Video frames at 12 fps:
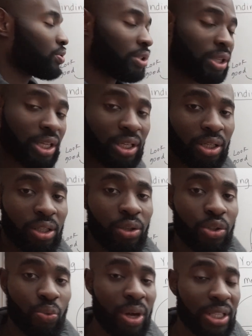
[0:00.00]
who's looking to
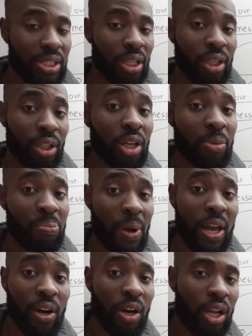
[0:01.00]
lose weight to look
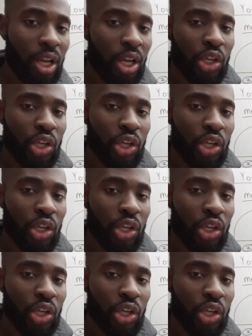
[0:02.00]
better,